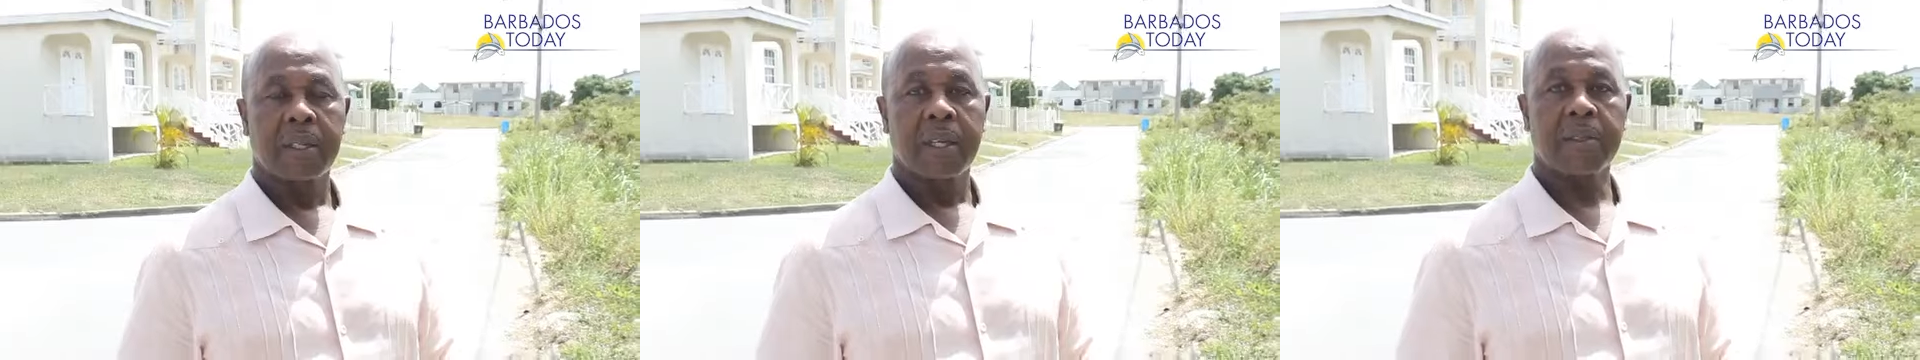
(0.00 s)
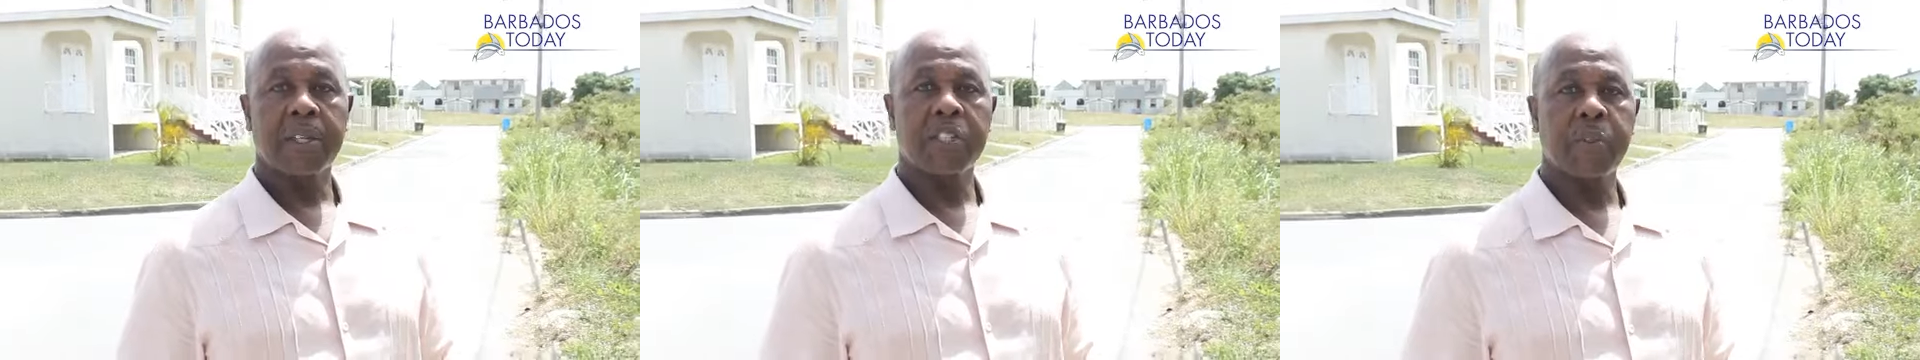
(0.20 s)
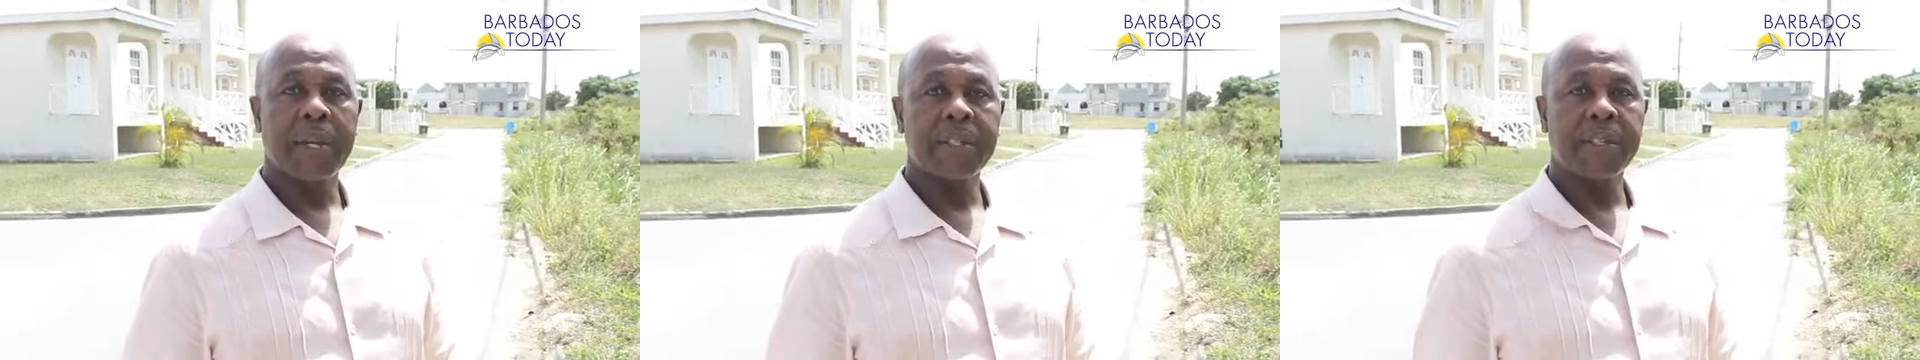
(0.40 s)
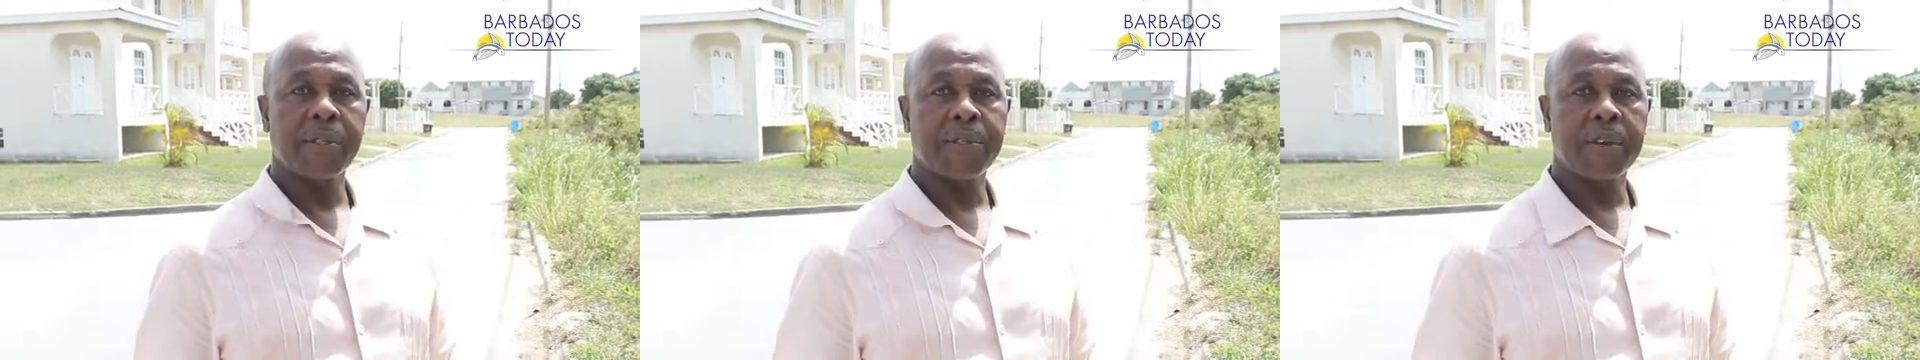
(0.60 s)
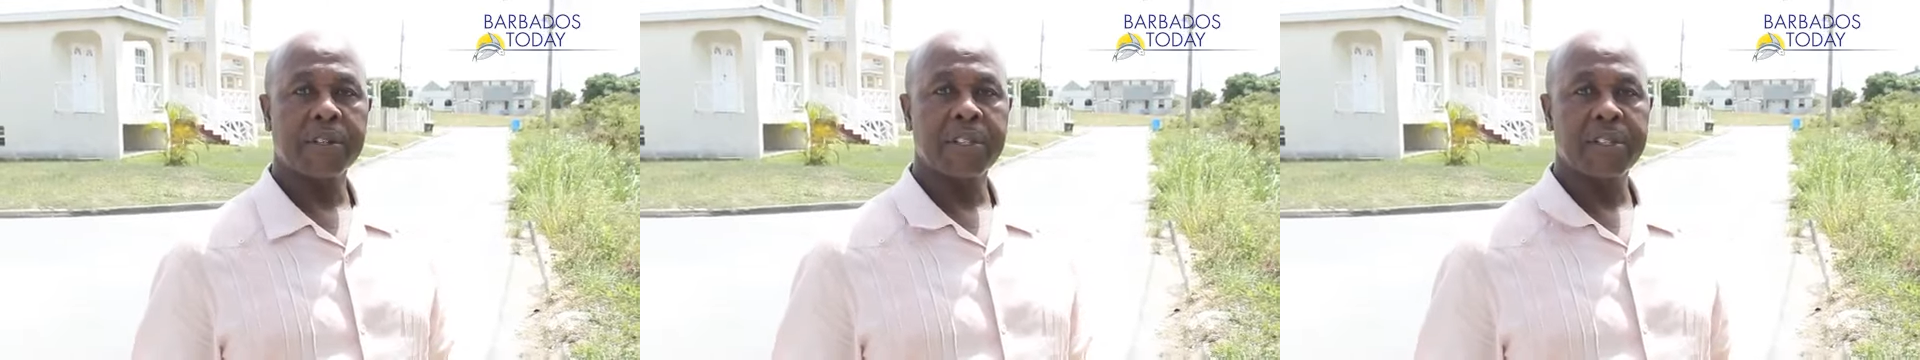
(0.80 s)
In the
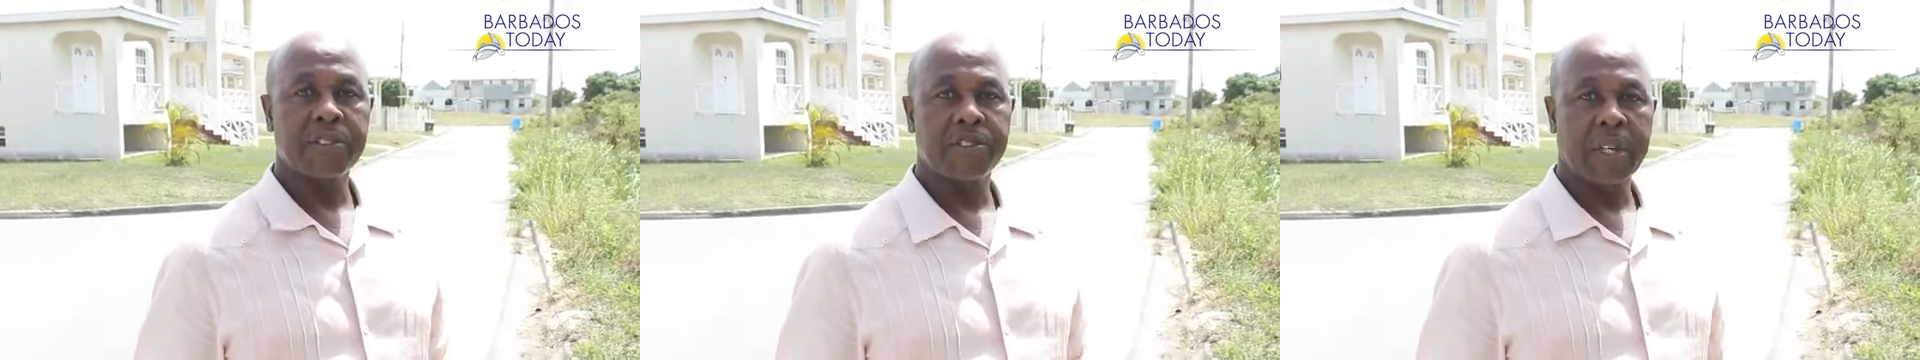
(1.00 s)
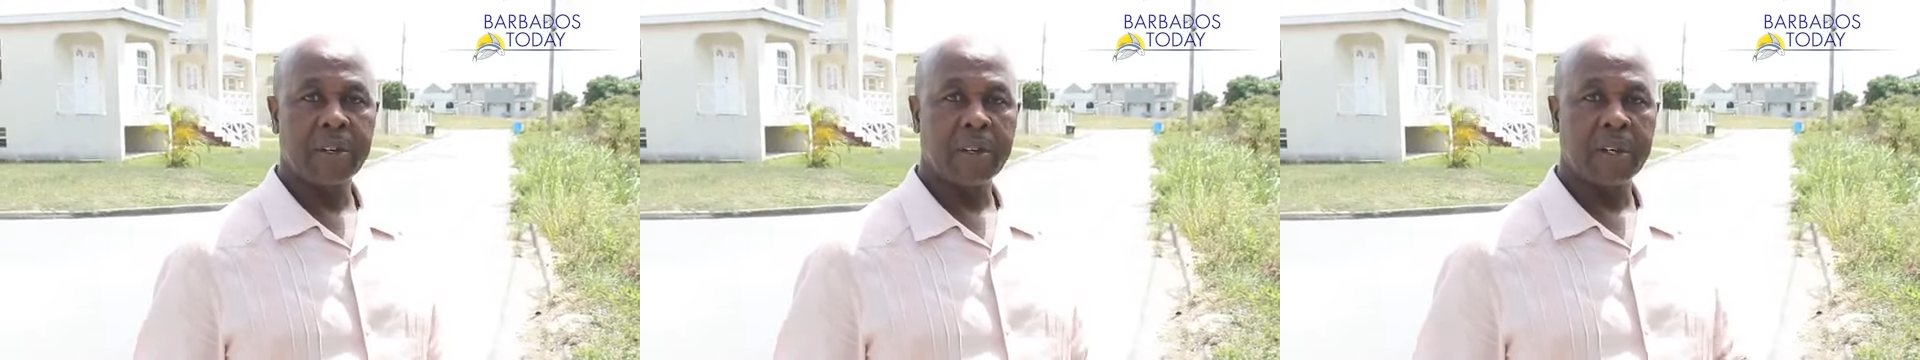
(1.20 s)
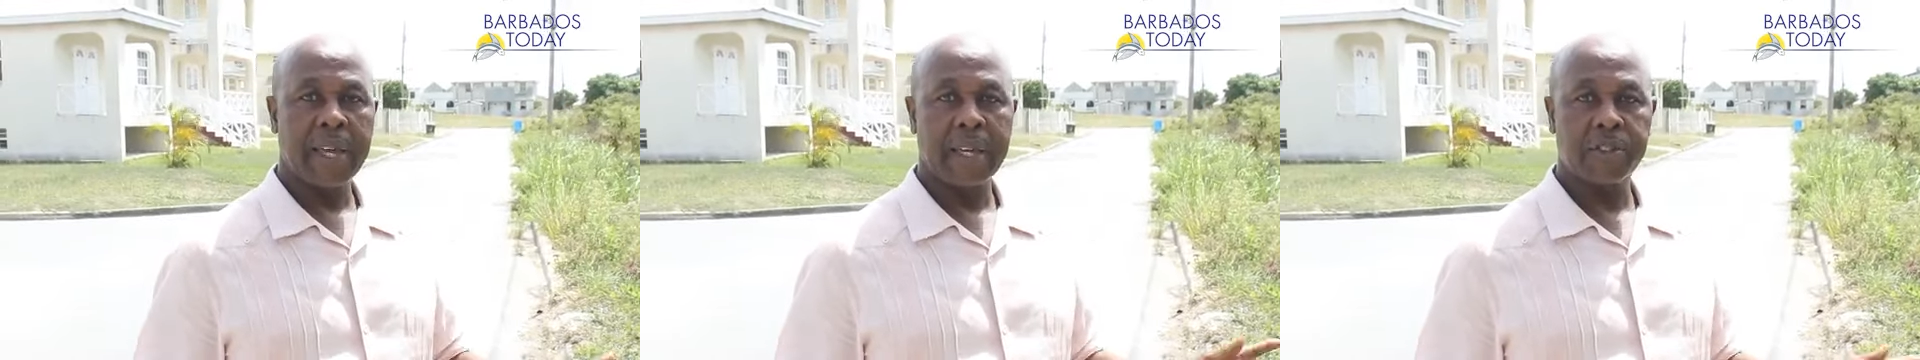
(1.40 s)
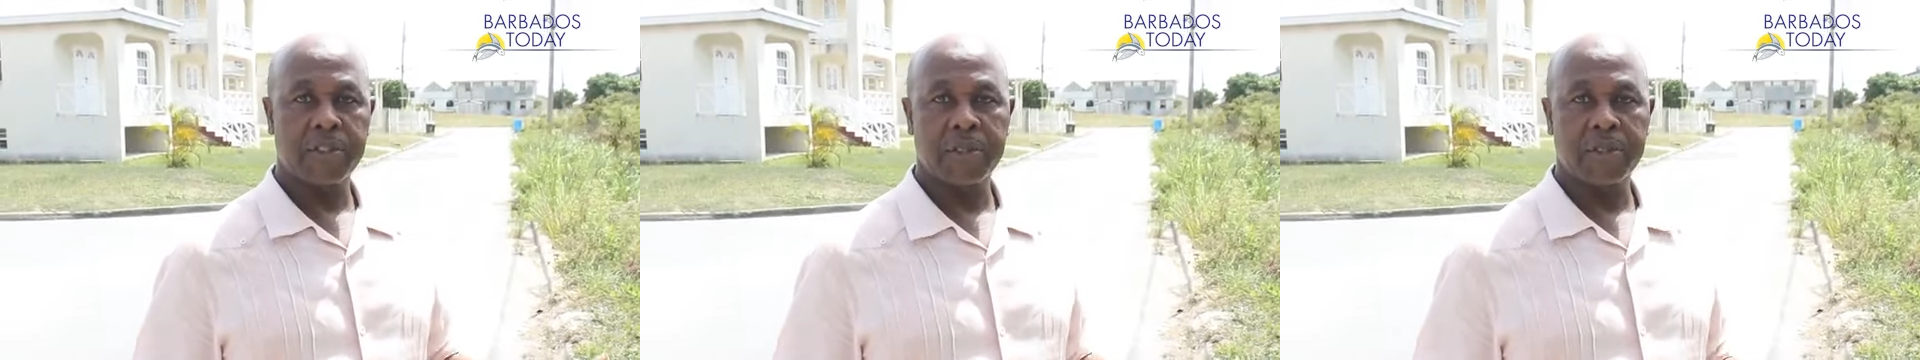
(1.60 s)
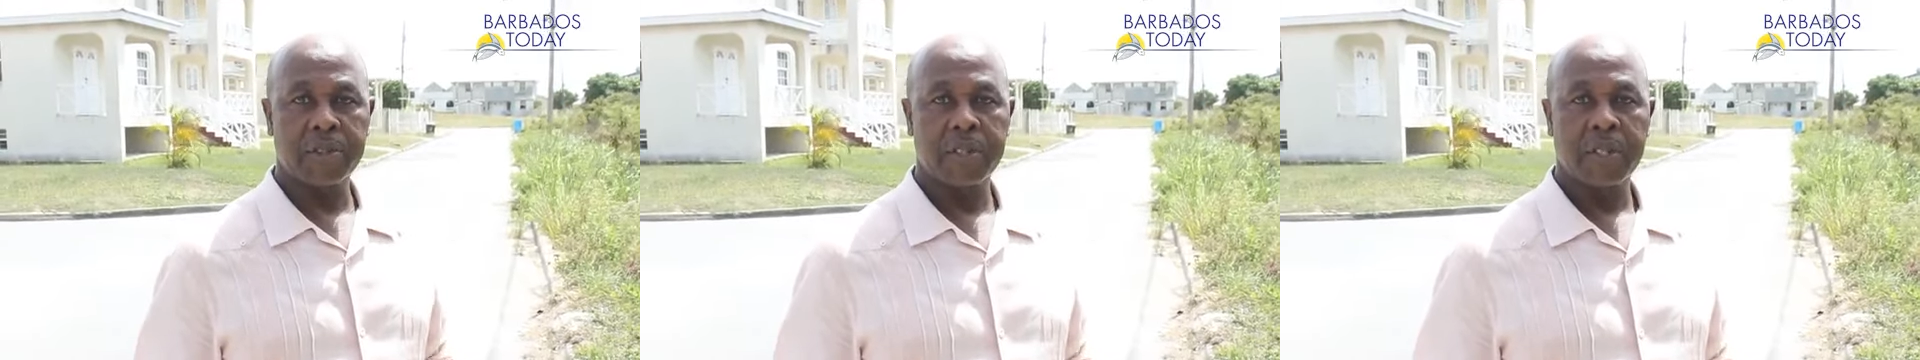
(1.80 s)
2013 general
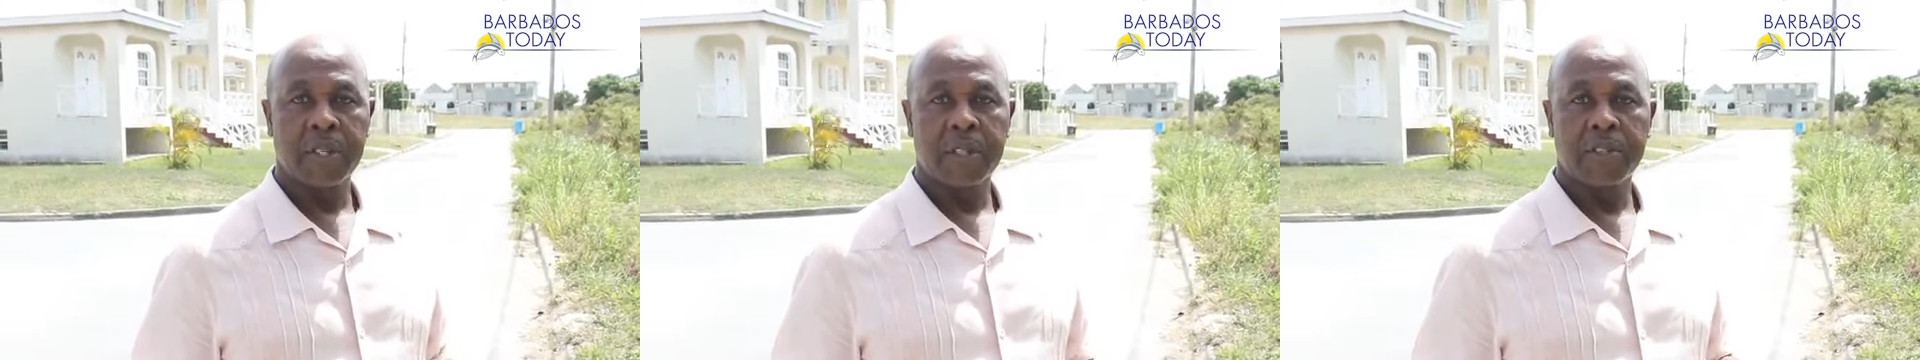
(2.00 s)
election,